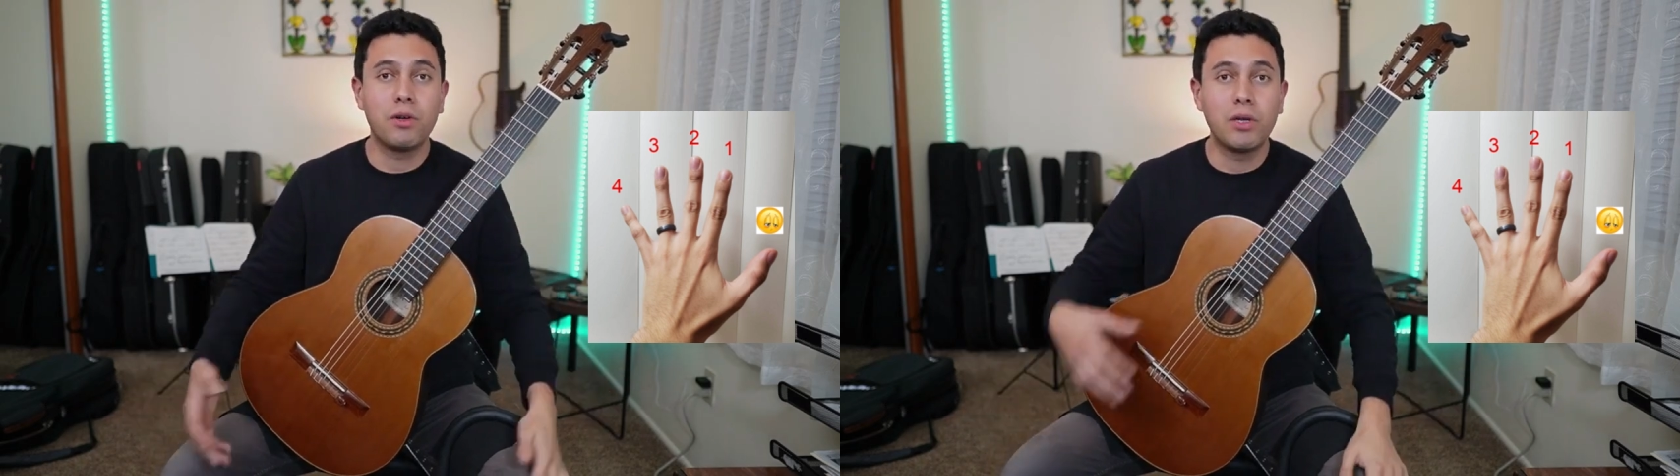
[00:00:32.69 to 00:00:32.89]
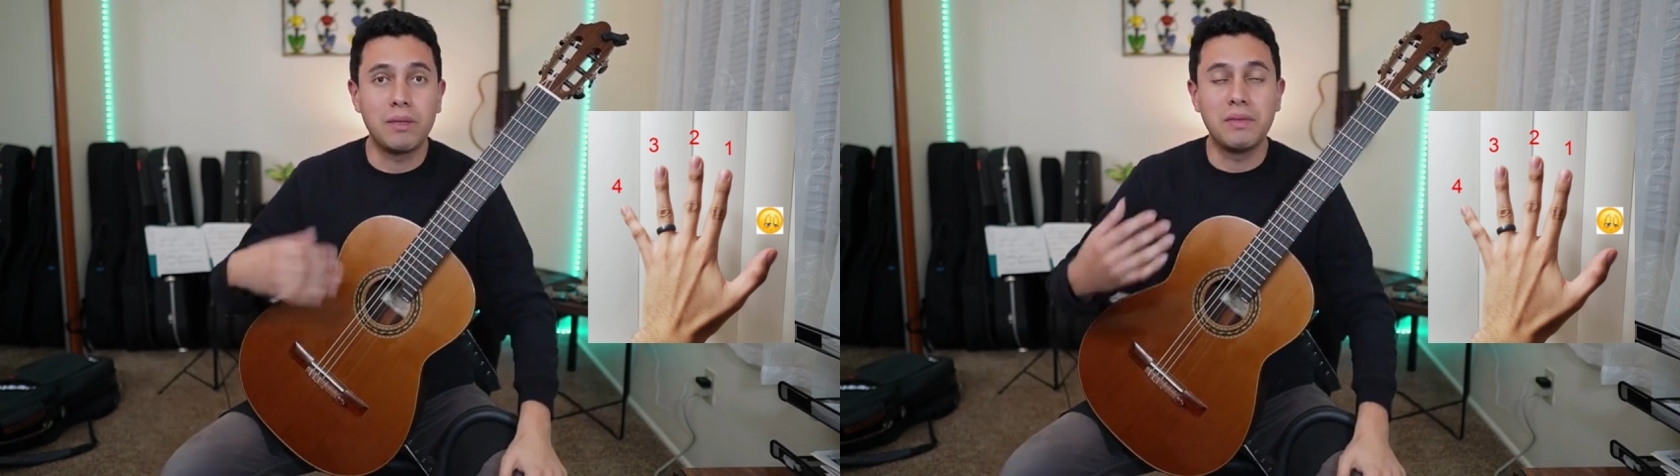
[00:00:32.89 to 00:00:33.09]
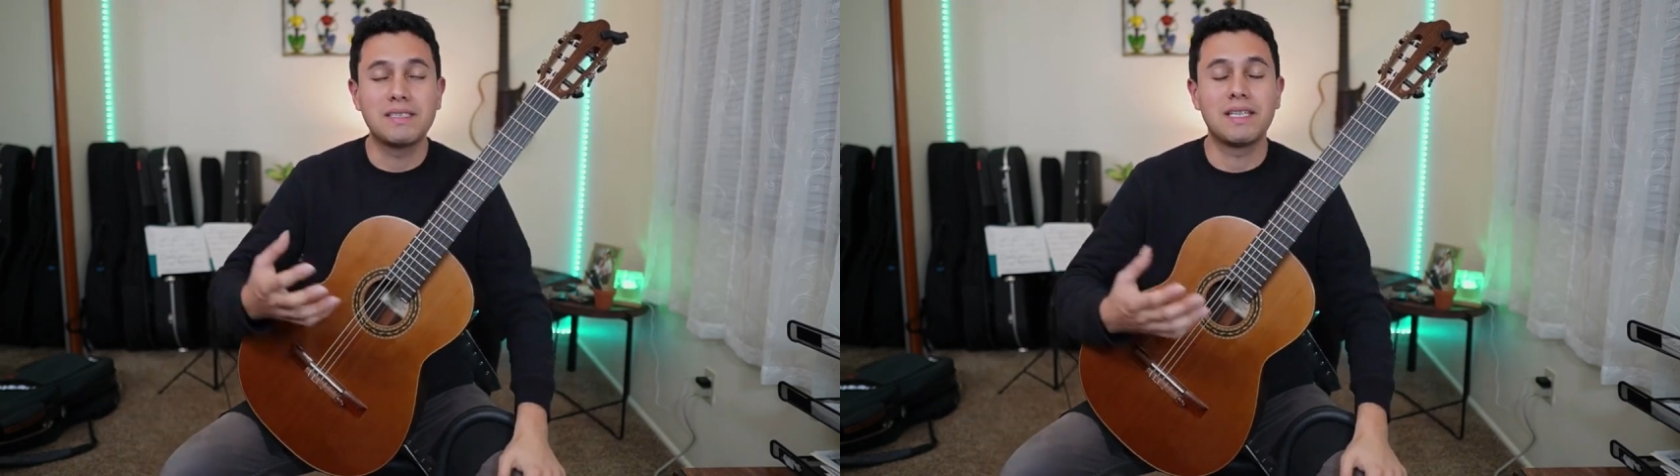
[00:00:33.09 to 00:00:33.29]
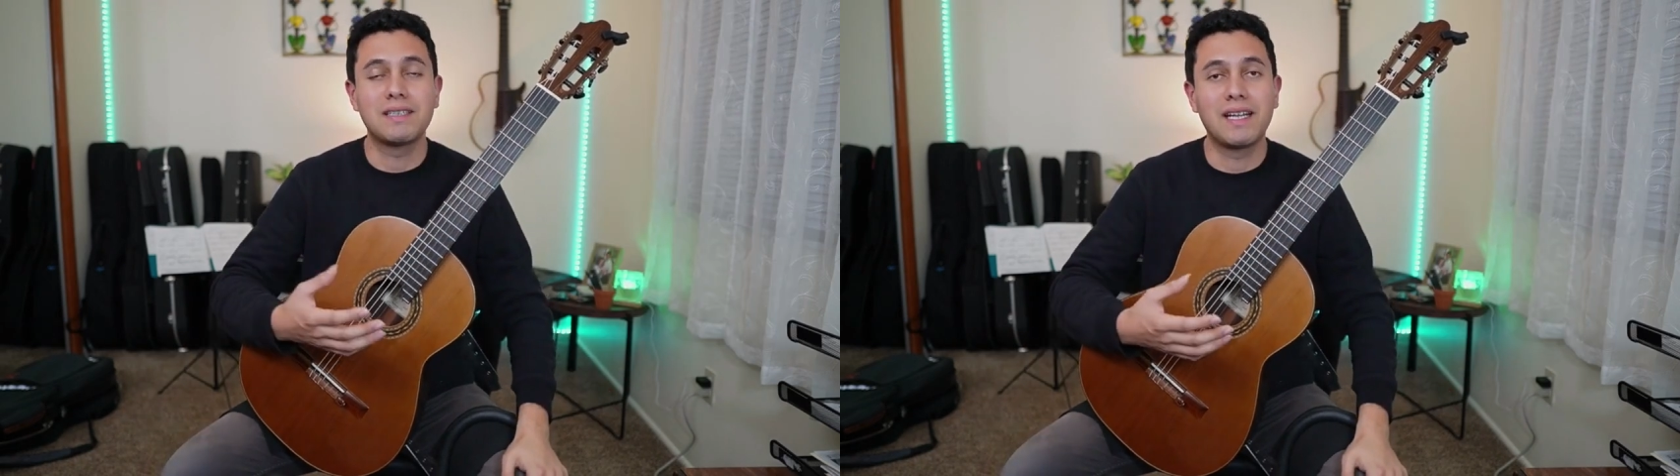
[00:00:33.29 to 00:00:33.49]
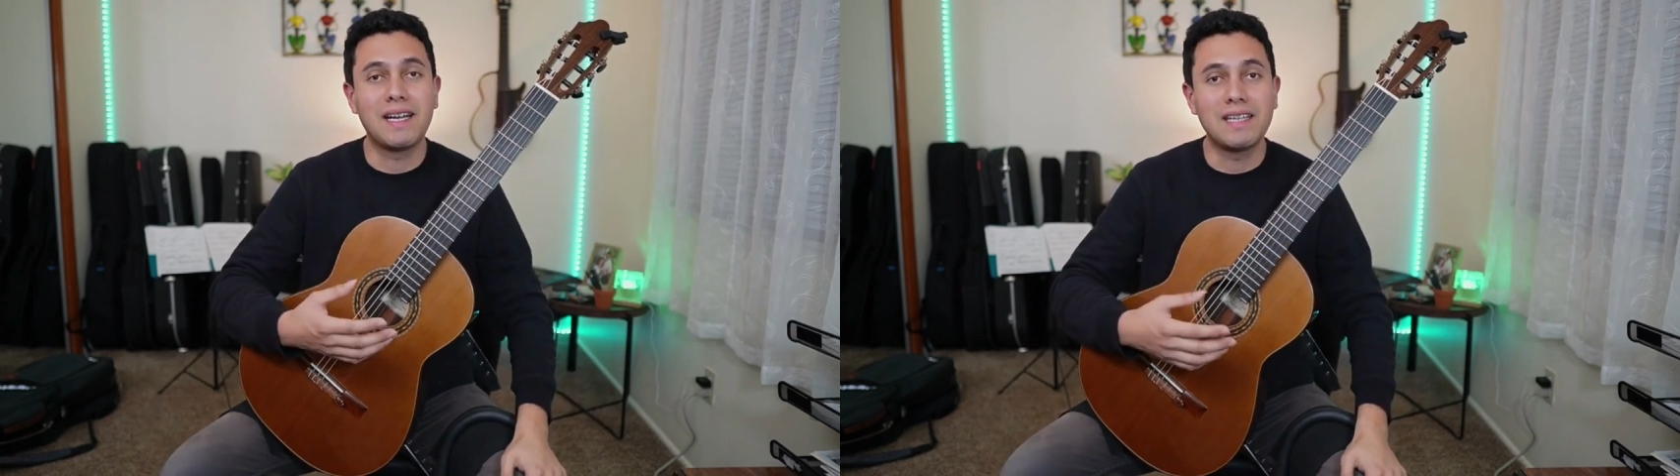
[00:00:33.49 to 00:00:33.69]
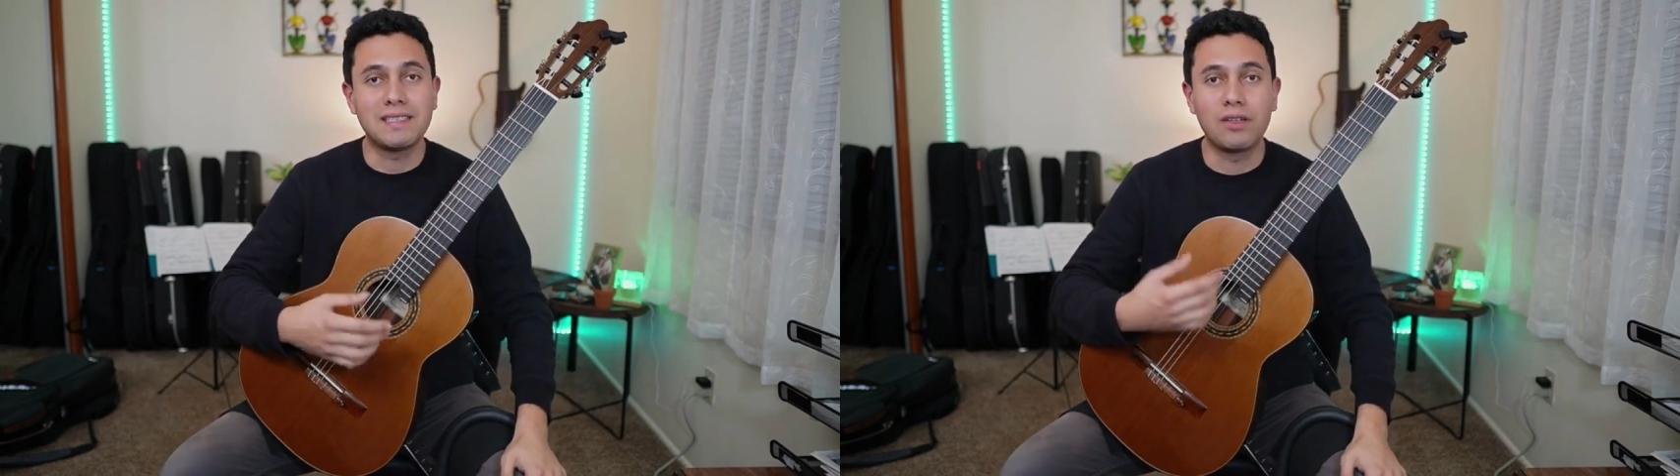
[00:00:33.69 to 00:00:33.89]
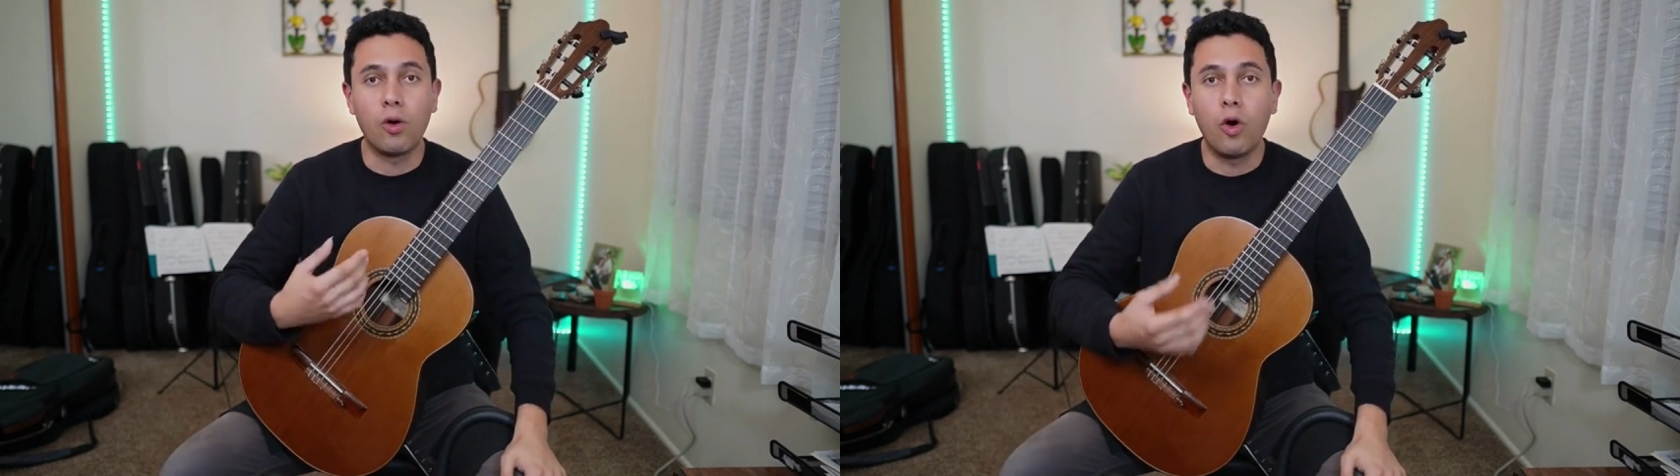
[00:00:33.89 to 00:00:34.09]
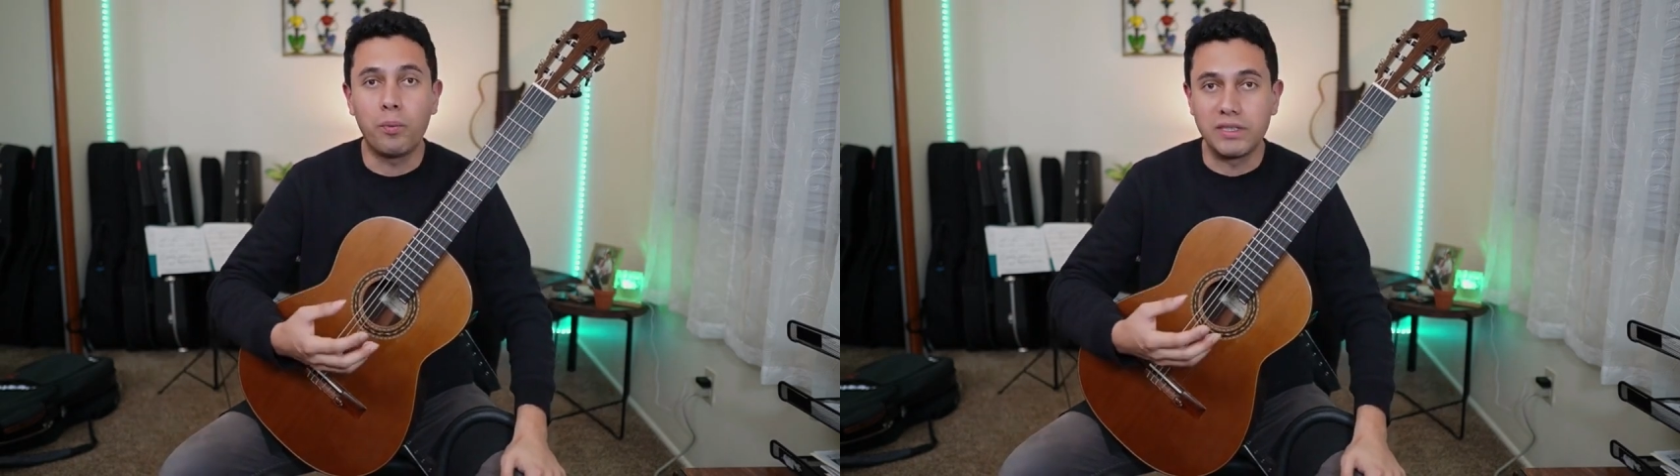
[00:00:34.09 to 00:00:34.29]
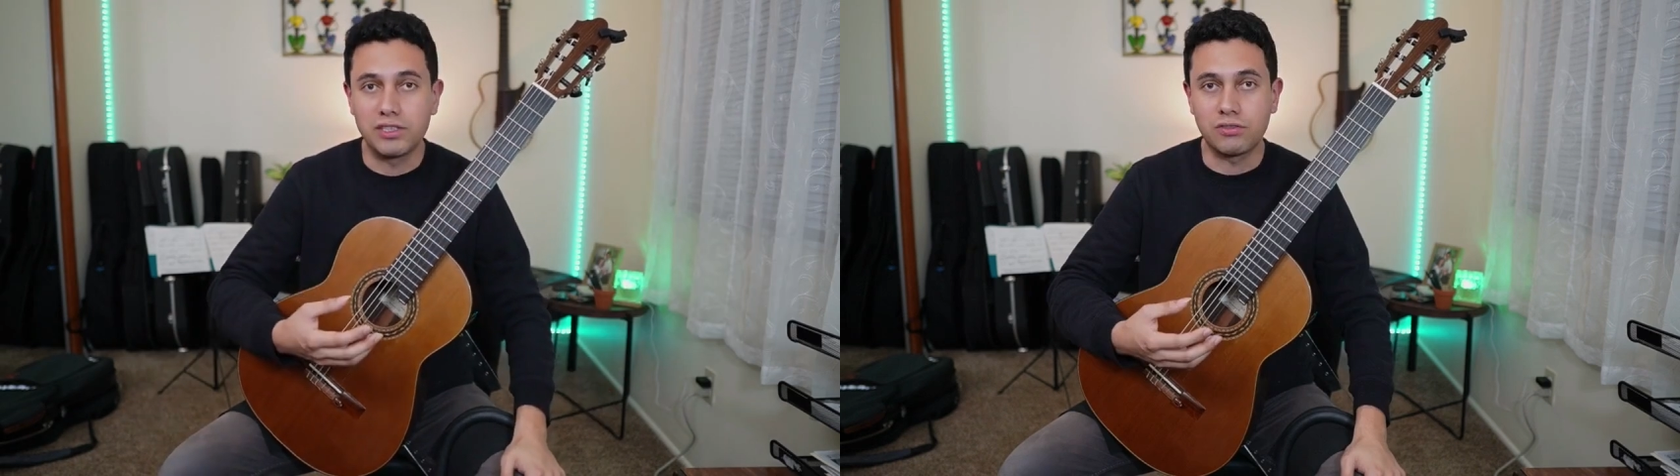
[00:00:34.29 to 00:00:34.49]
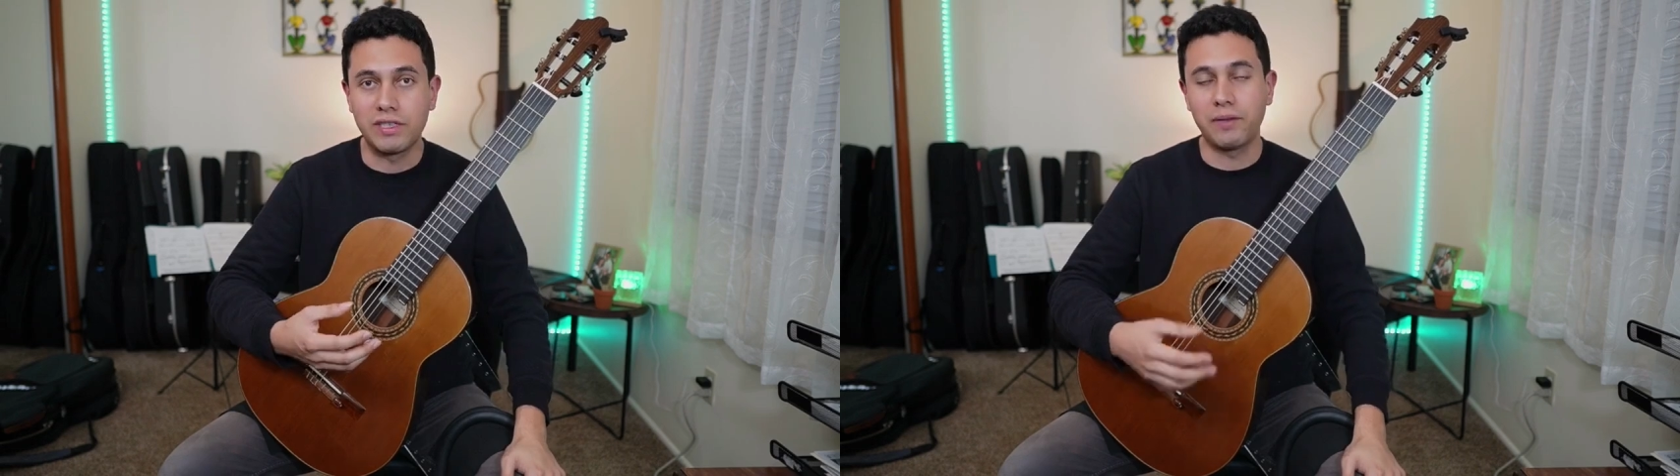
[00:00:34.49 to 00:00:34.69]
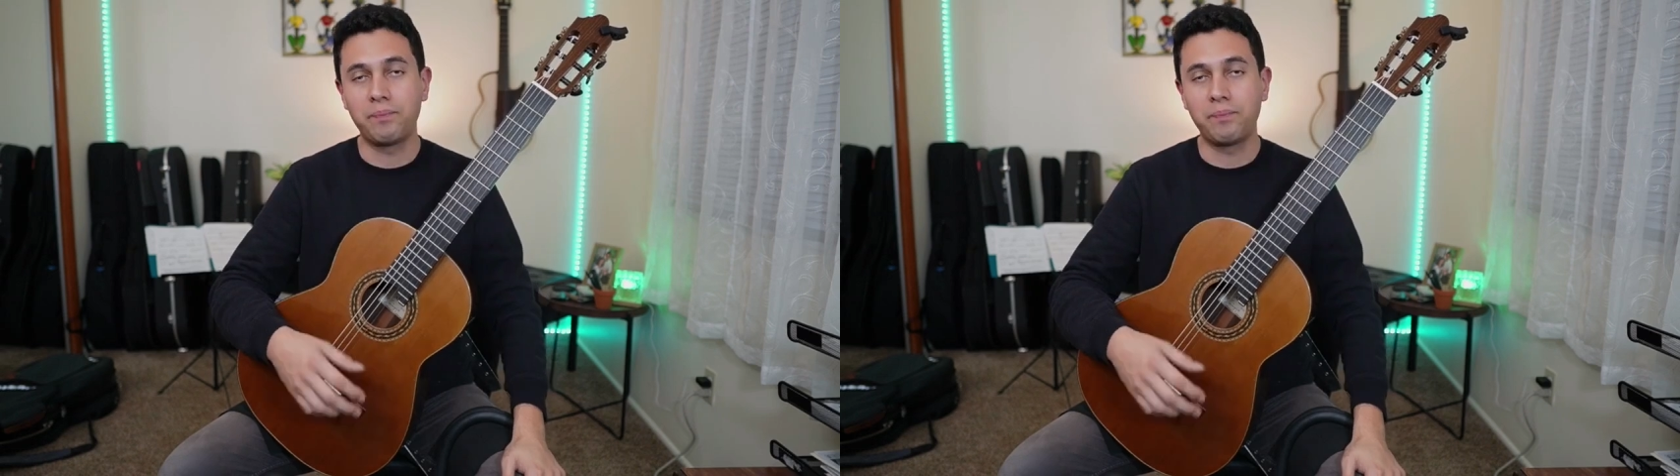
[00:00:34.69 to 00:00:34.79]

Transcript: it means that it is an open string.